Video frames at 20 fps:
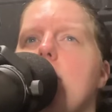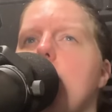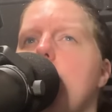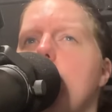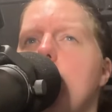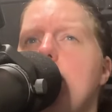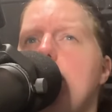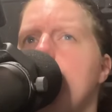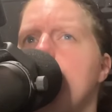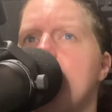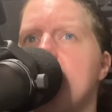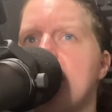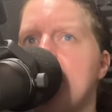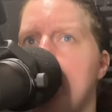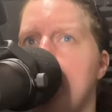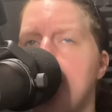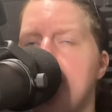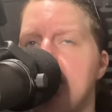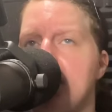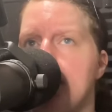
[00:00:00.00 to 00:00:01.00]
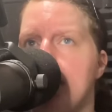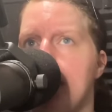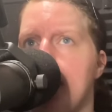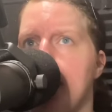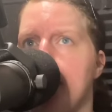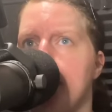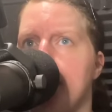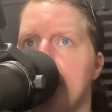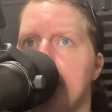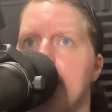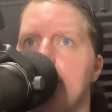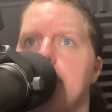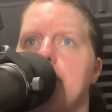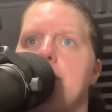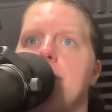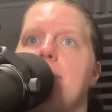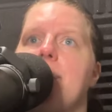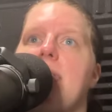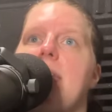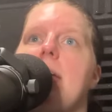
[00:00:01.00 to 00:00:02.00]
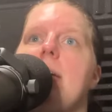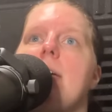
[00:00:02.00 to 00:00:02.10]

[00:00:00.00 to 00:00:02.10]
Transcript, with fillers: All looked up to them. Up